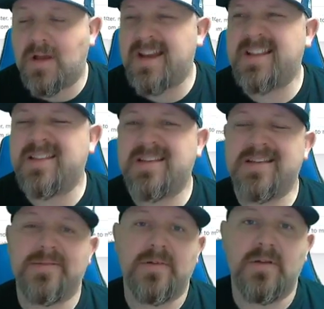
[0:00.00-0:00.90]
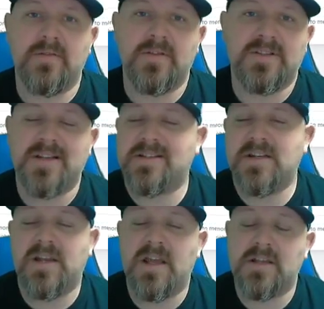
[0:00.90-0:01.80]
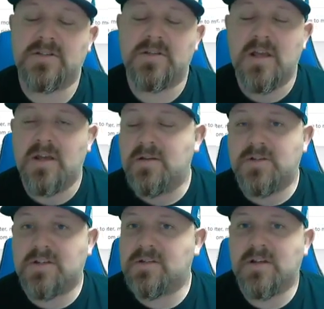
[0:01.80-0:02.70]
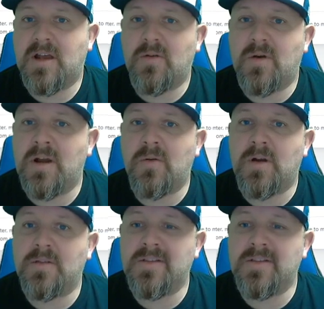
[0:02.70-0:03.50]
I did the 60 days just because I don't want it.